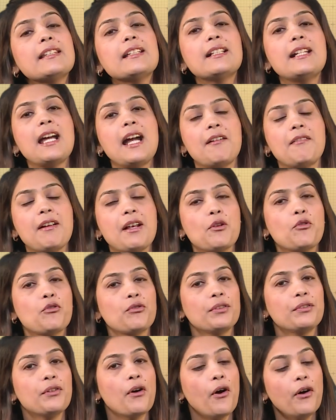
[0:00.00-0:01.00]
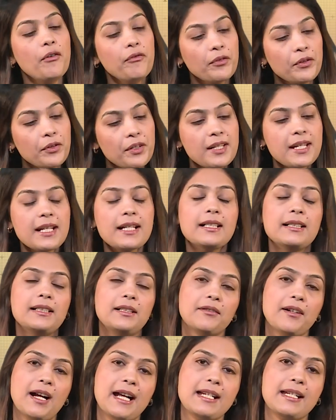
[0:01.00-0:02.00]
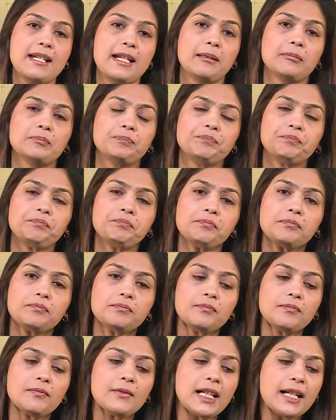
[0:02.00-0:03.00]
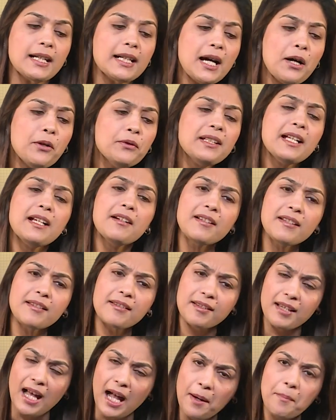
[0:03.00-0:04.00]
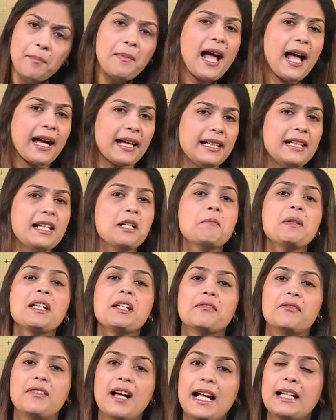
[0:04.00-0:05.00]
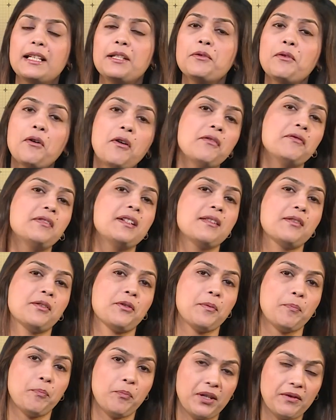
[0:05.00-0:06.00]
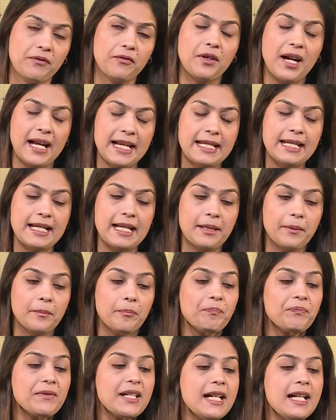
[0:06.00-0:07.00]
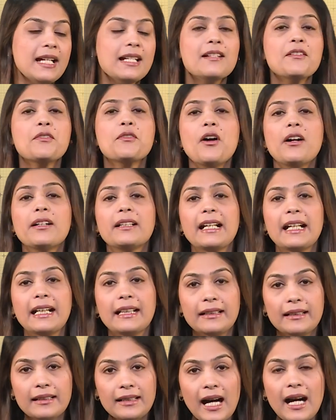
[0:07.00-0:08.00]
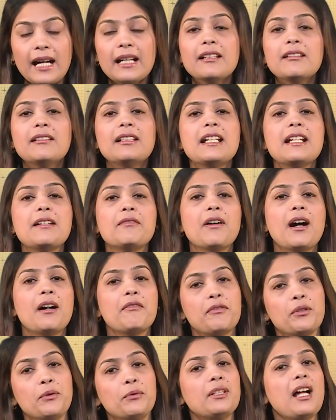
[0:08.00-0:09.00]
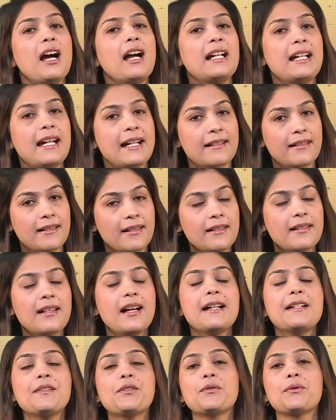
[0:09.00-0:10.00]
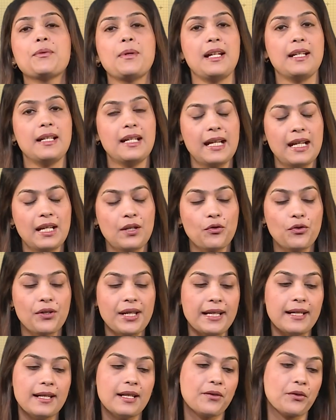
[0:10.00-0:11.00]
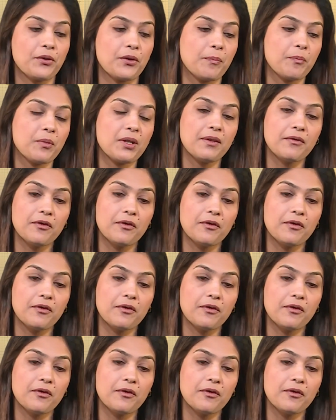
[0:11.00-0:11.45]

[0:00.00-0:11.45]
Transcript: direction of critical writing. Now, there is some academic value of descriptive writing. It is not entirely a futile exercise to engage in descriptive